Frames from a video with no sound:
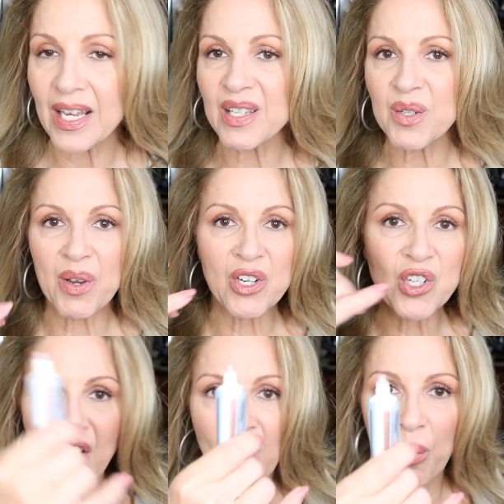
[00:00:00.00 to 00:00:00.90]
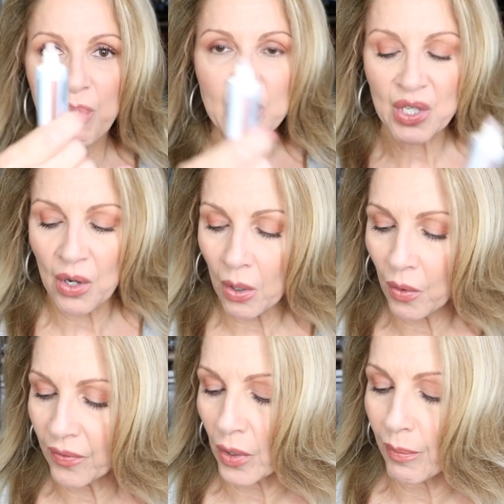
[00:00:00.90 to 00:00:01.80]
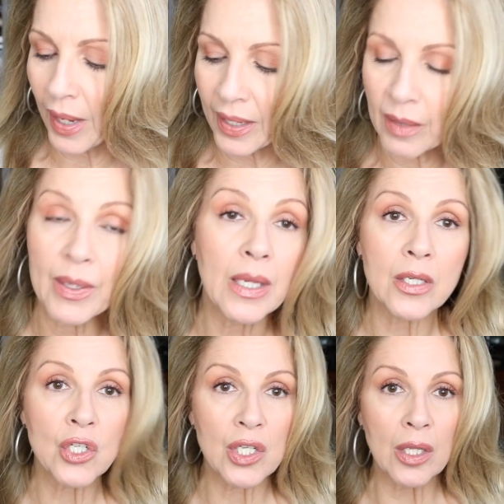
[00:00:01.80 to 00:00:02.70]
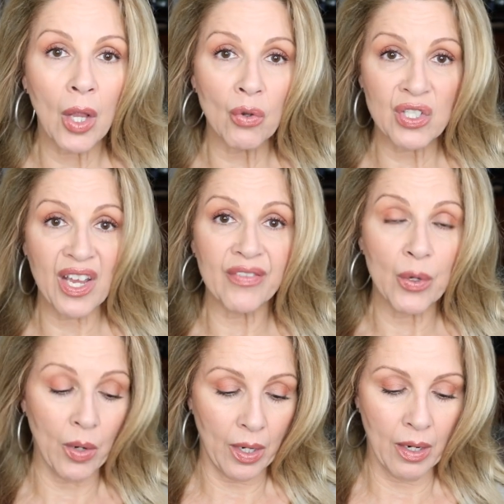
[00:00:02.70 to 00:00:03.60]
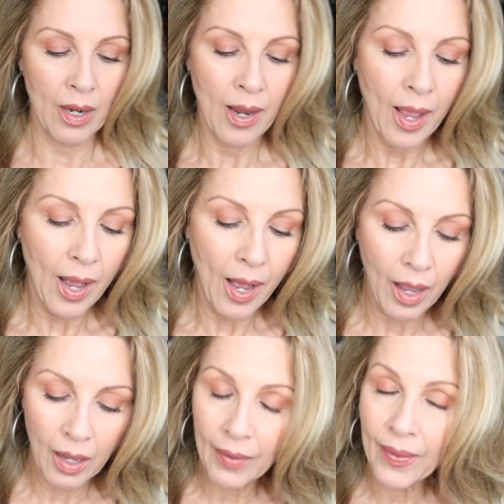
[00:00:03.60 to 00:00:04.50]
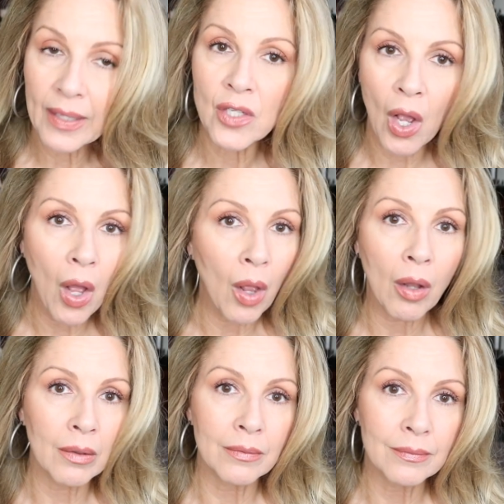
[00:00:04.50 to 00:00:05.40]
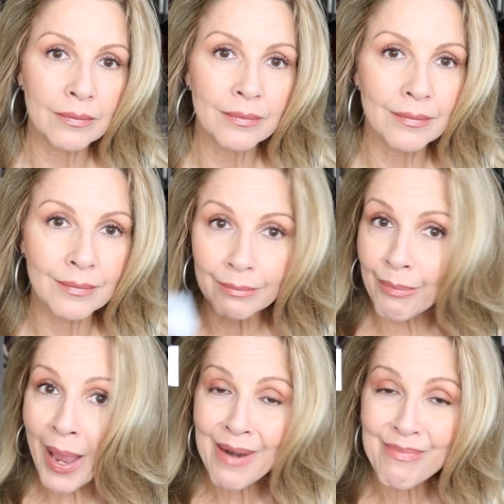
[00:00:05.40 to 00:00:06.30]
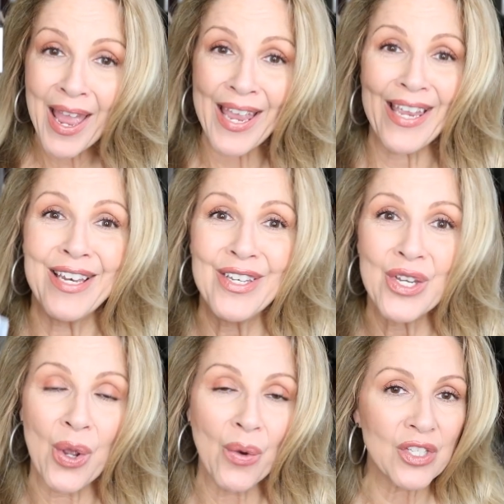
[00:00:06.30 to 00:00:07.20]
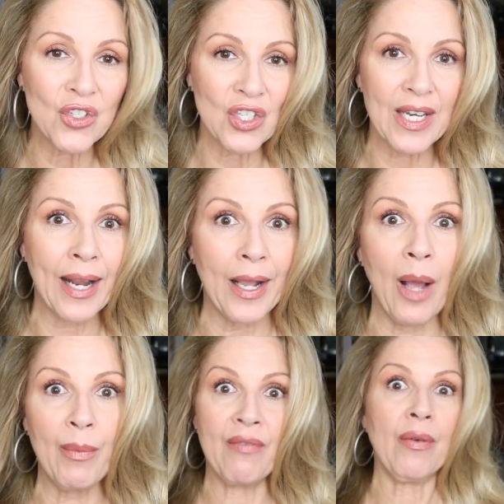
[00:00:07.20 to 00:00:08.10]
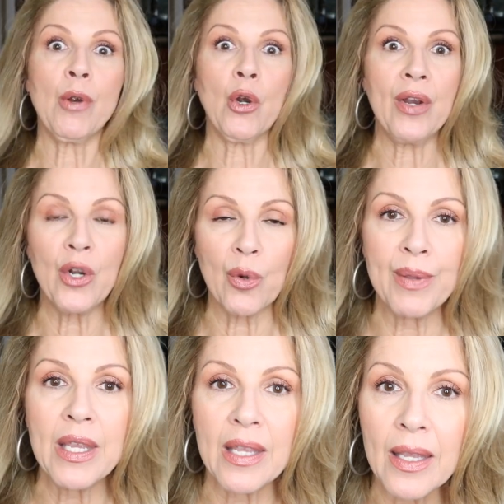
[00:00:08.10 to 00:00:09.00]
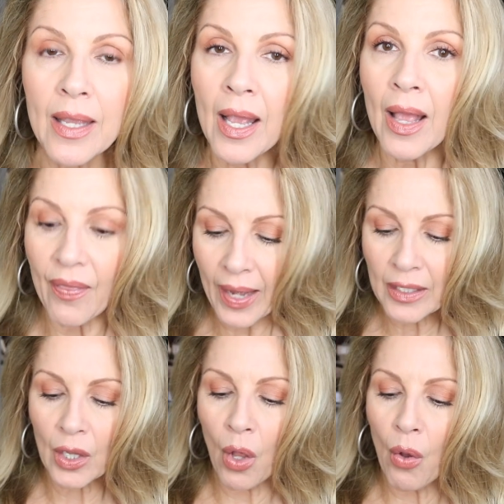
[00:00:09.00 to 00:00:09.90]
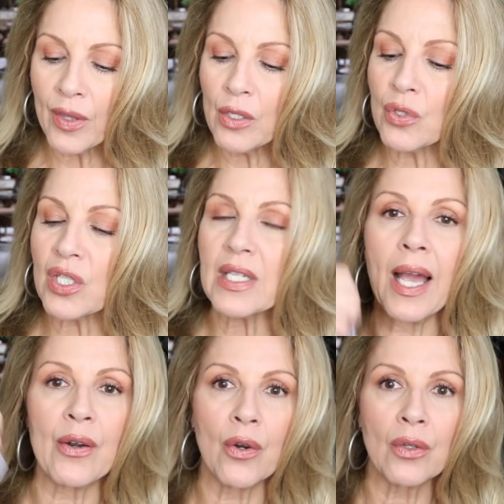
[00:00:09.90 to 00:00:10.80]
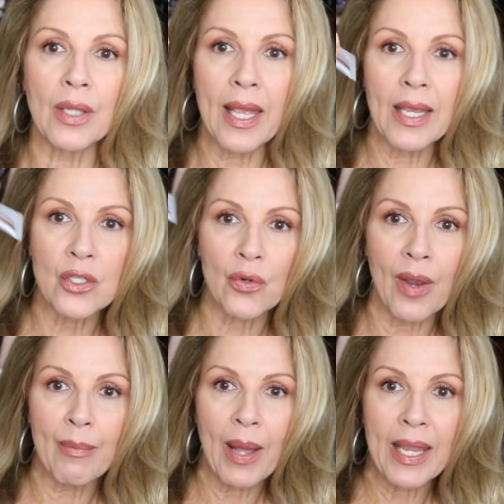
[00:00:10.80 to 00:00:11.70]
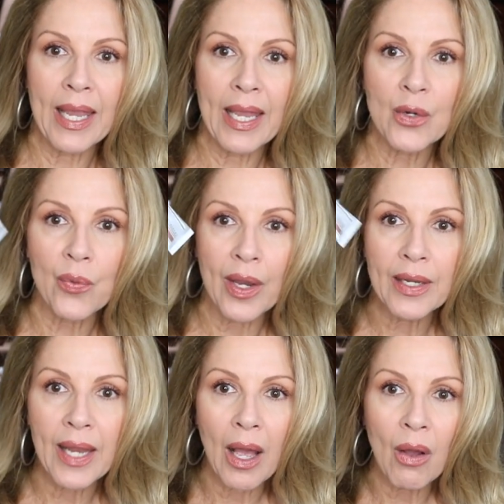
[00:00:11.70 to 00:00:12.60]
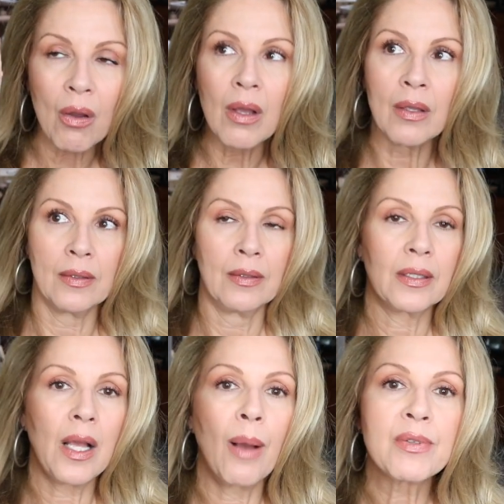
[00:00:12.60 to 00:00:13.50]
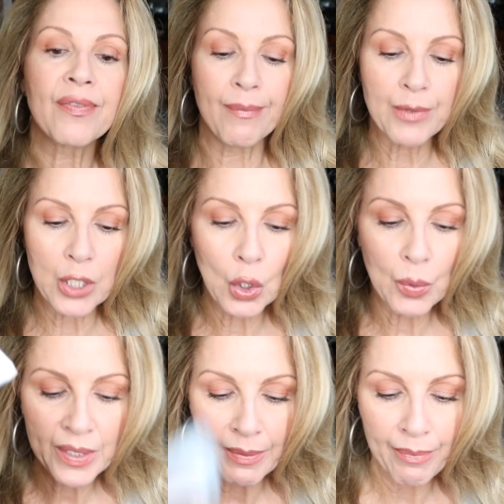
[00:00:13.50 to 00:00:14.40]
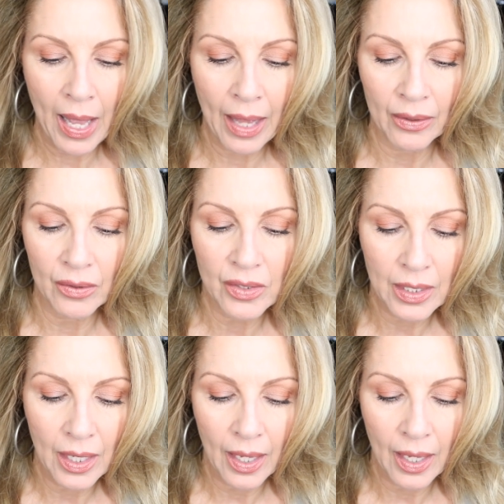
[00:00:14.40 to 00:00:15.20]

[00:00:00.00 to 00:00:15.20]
I swear J Lo puts it all over her body because she glows everywhere. Uh, and that's all man-made, you know, it's just not coming from her inner being. That glow that you see on her legs or on my hand right now comes from tubes and bottles.